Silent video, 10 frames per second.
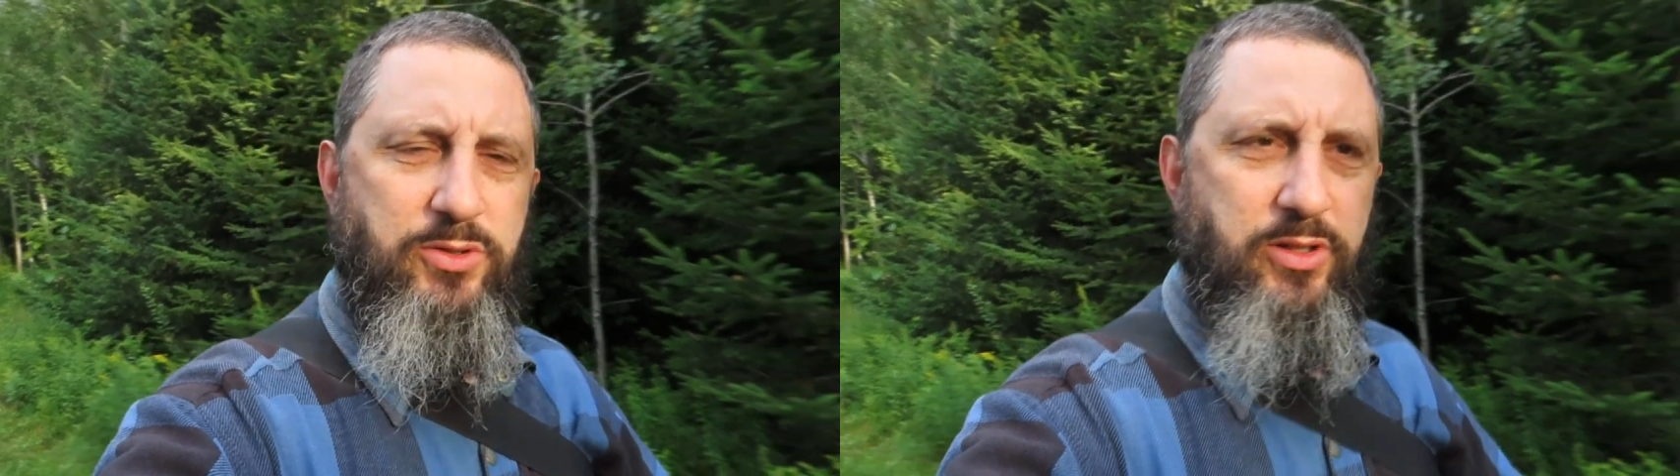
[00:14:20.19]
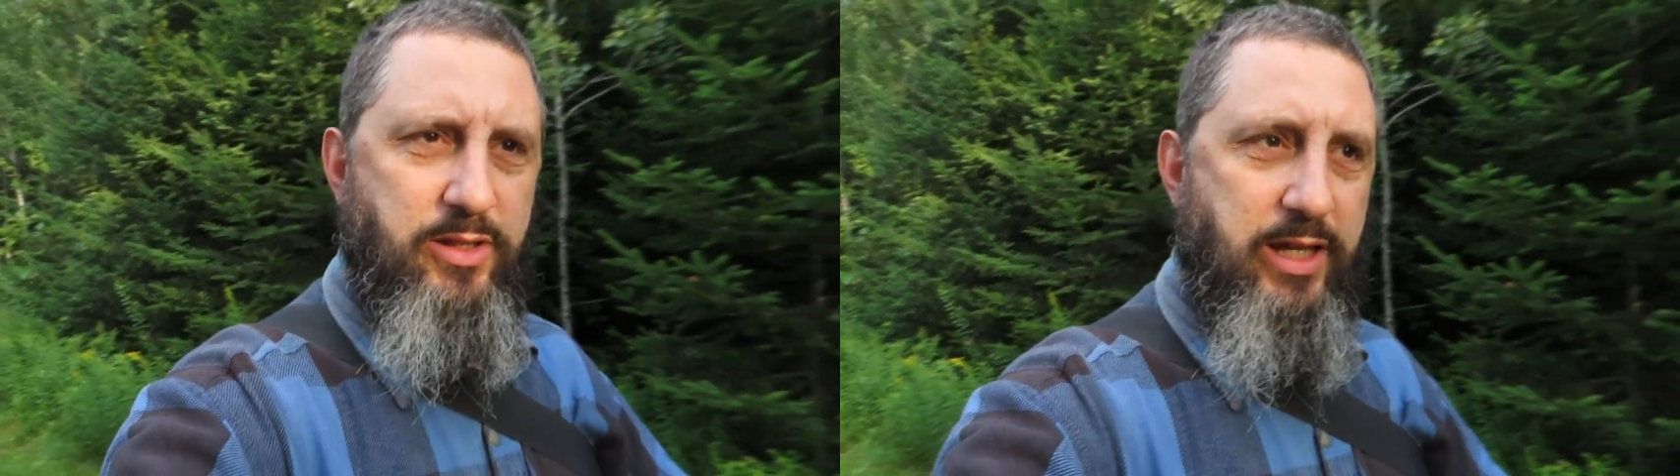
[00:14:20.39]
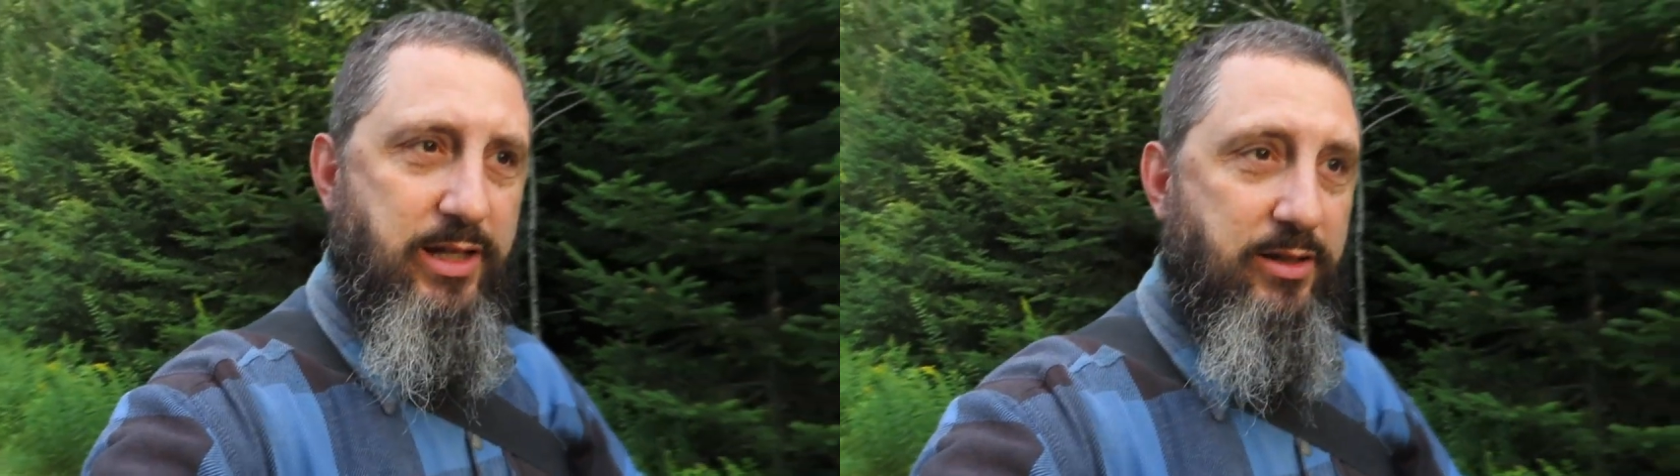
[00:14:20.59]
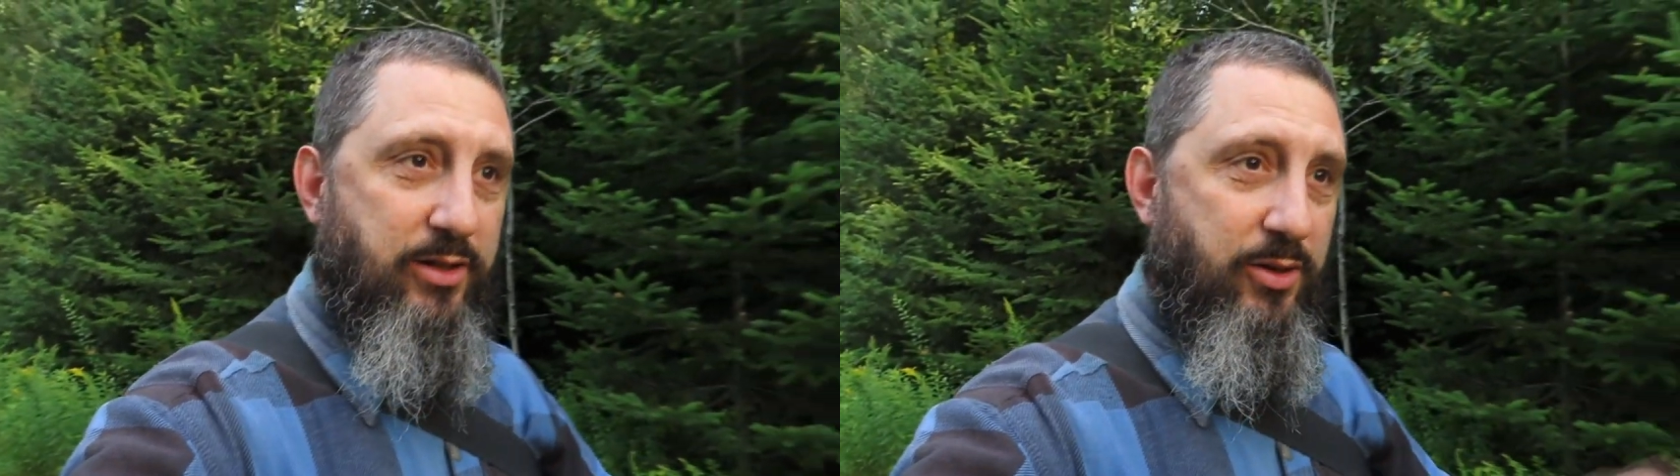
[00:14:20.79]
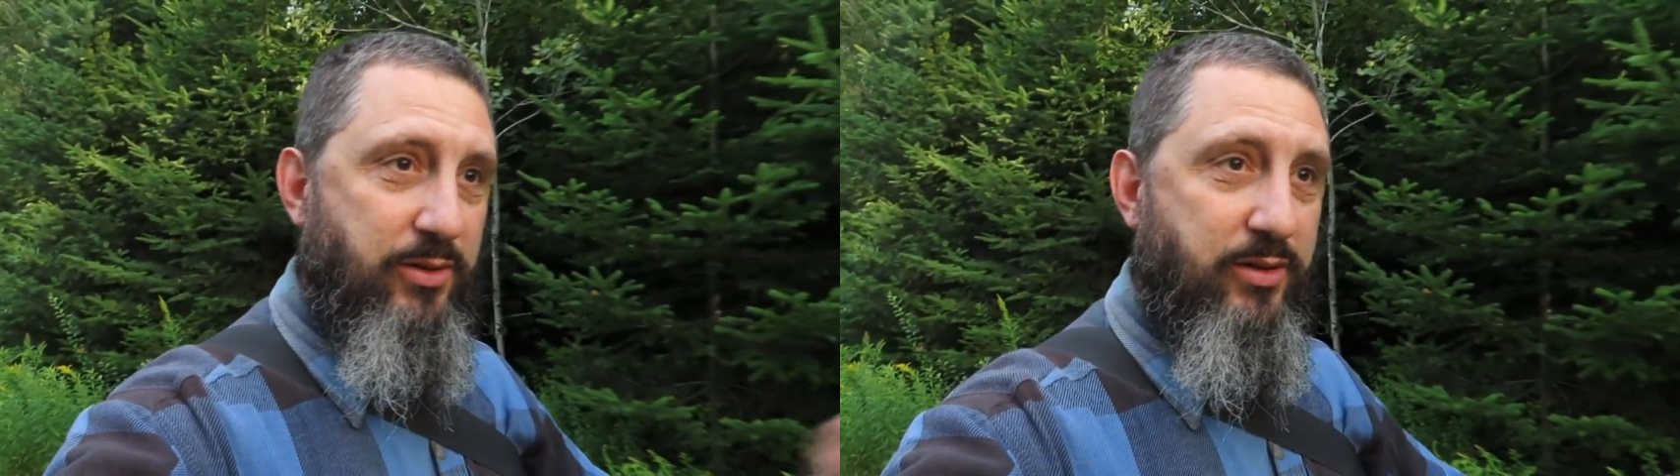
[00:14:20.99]
so that they can
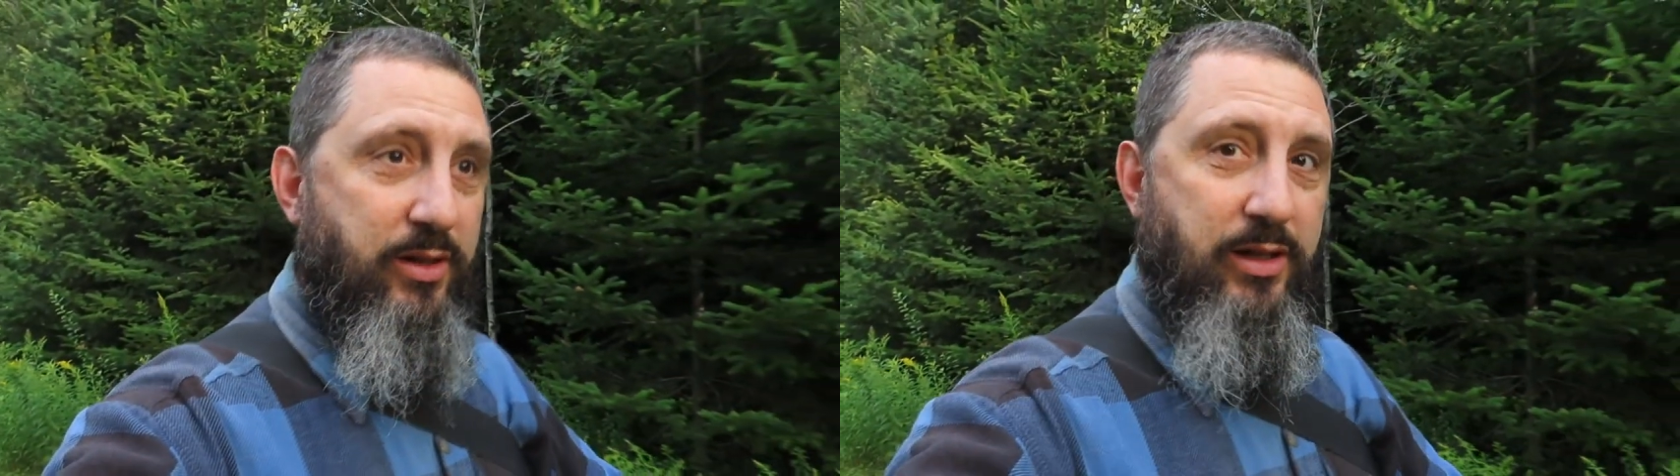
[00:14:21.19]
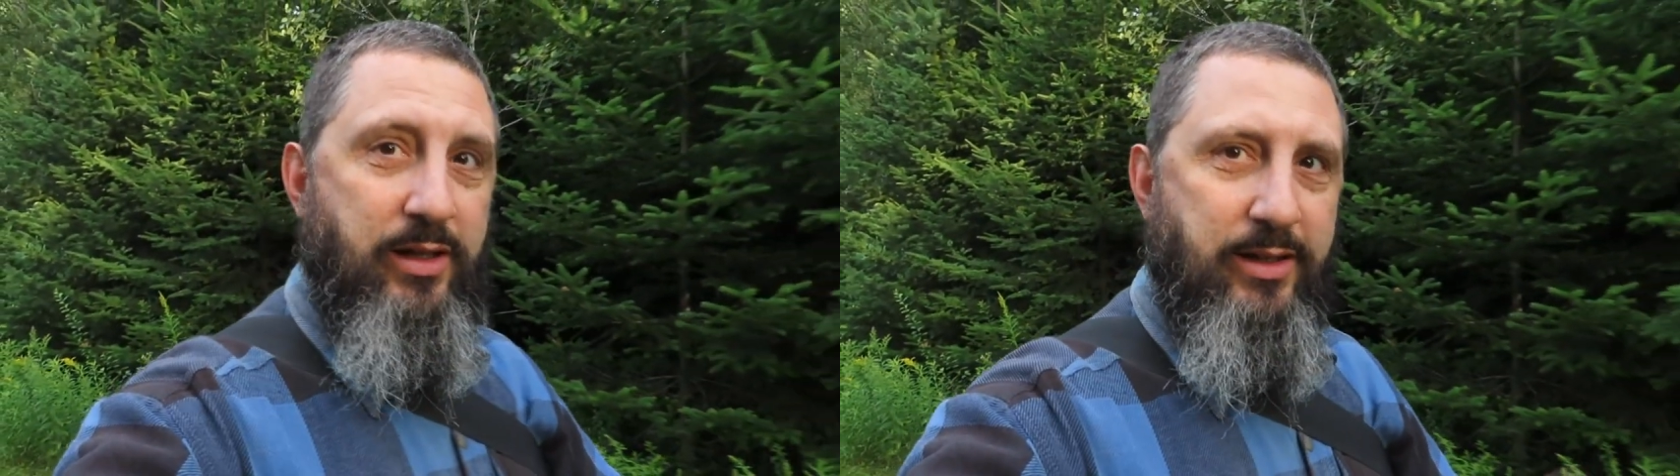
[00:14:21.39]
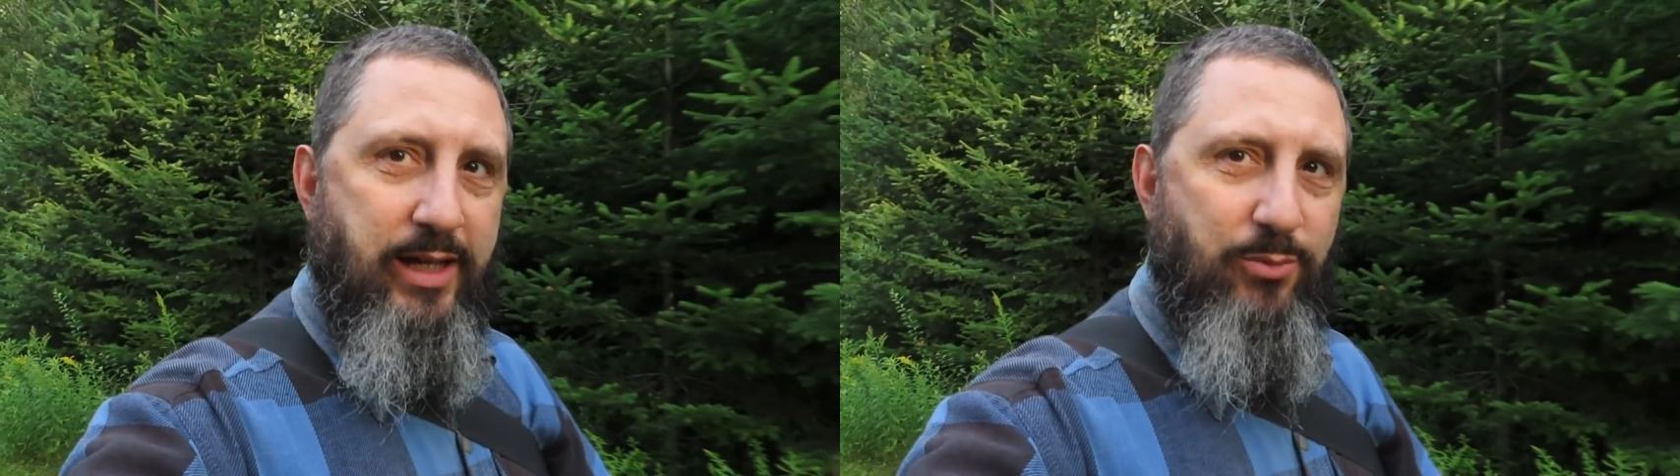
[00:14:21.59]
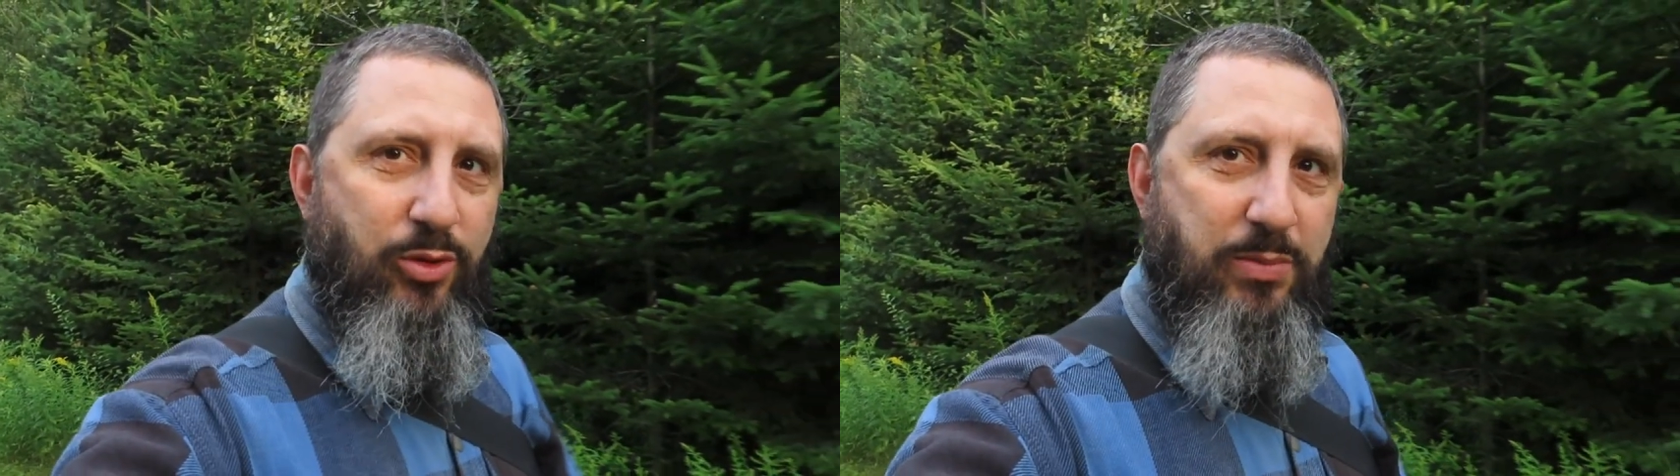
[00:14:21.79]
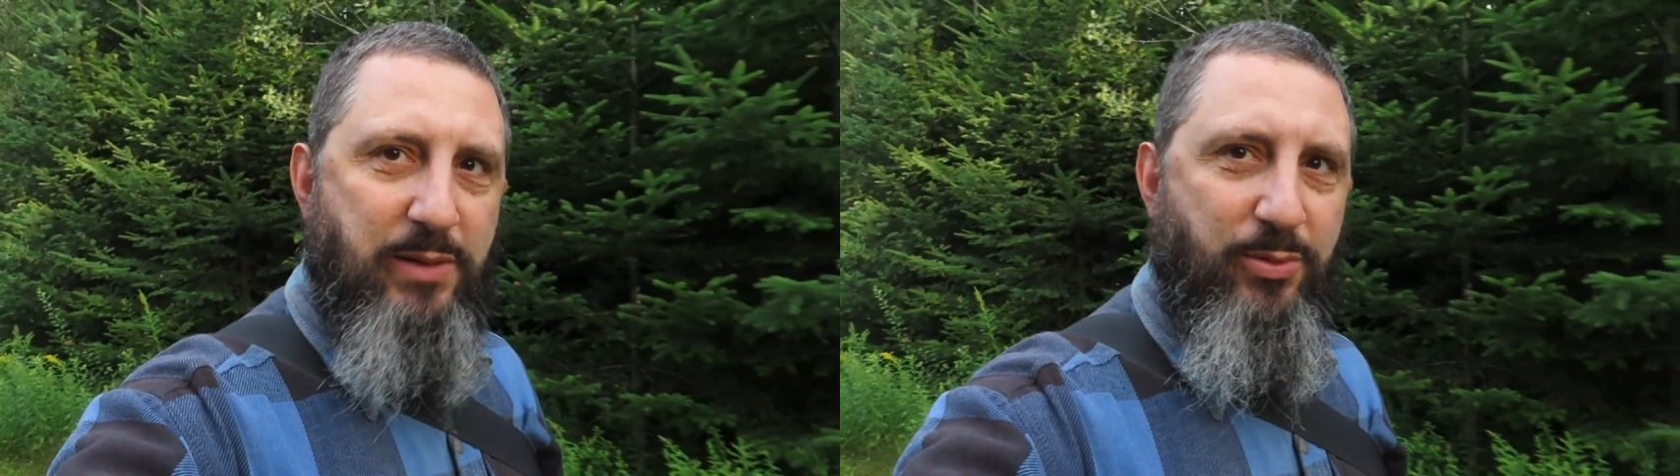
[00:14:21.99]
go and get
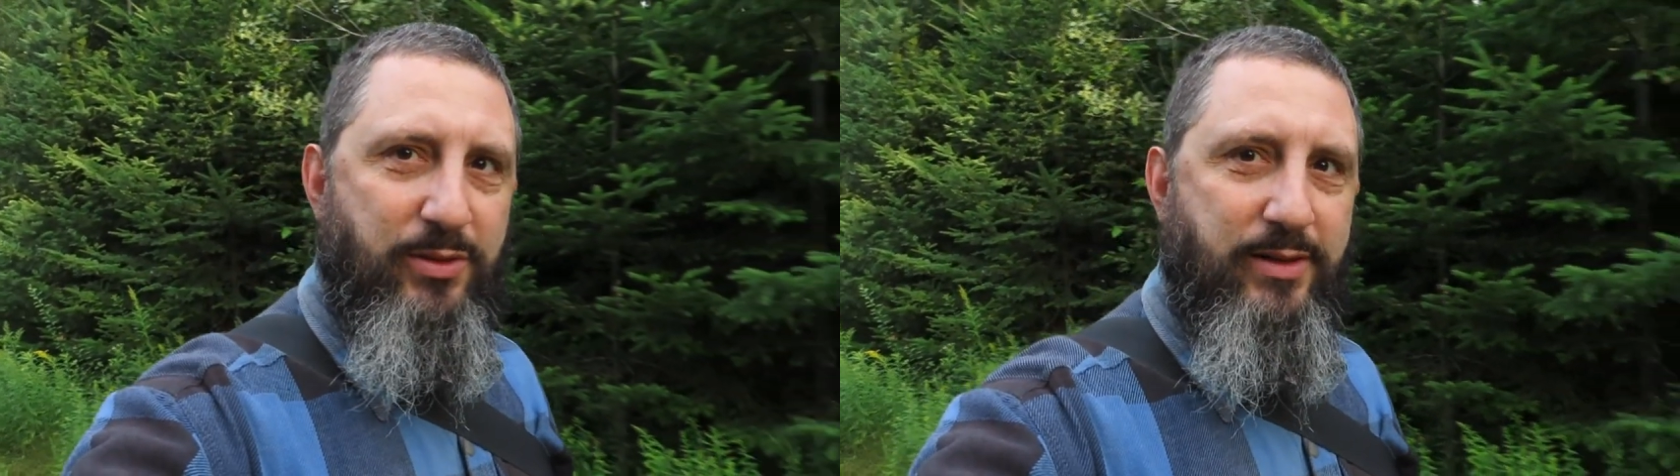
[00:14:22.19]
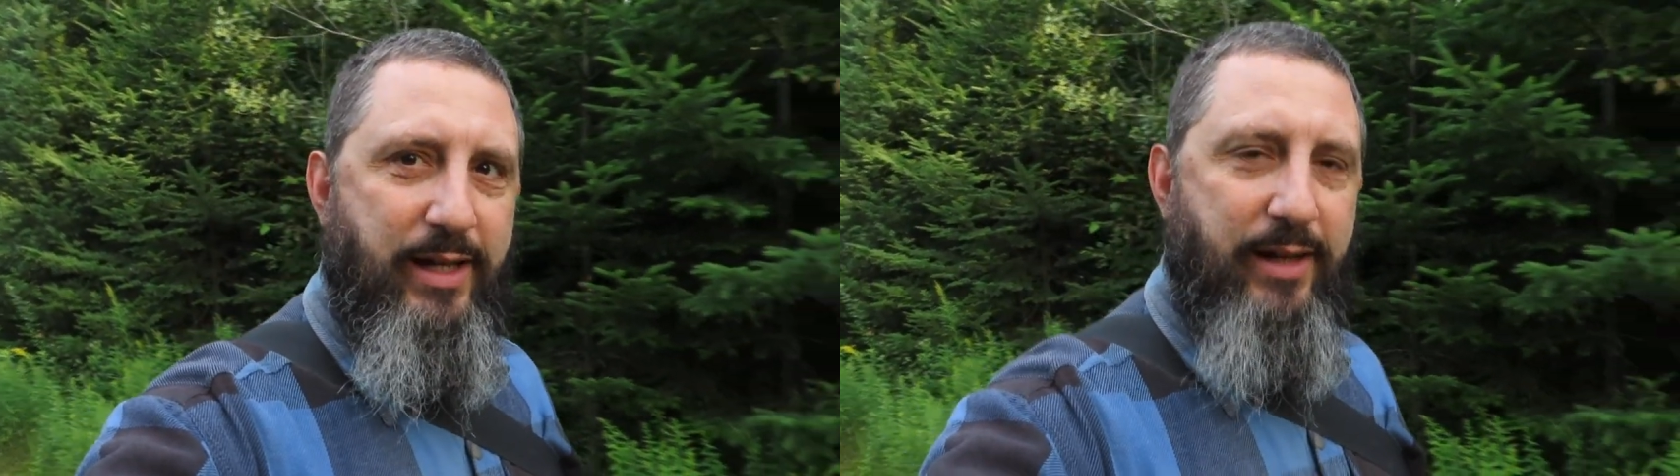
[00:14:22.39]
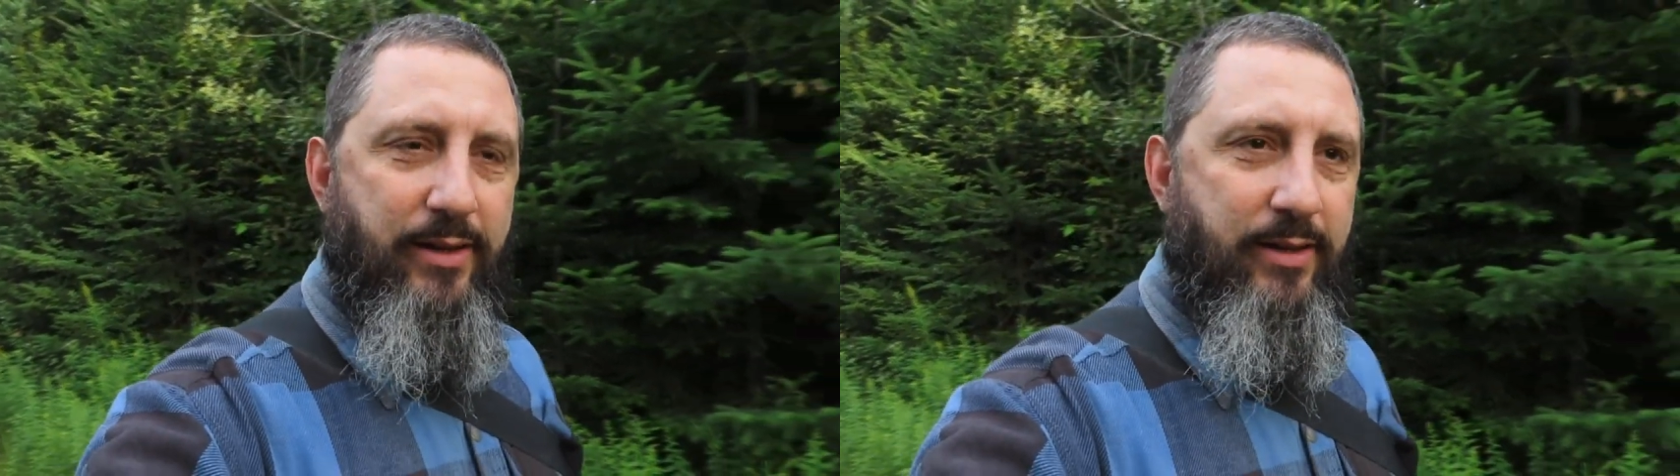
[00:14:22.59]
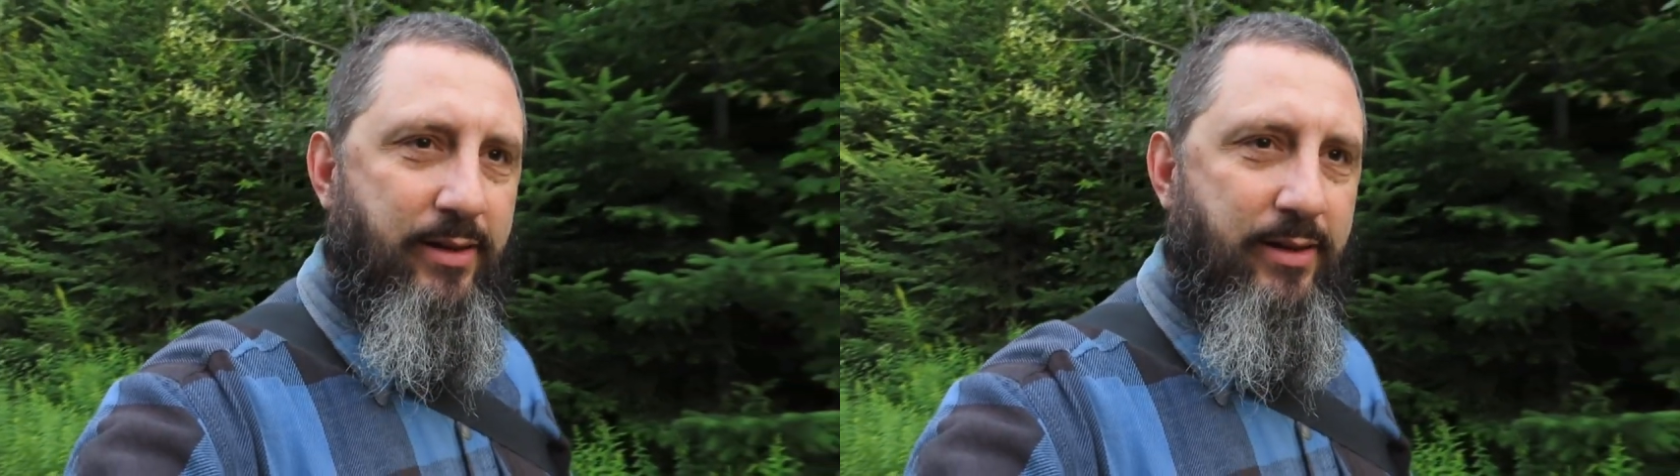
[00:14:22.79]
more people into debt.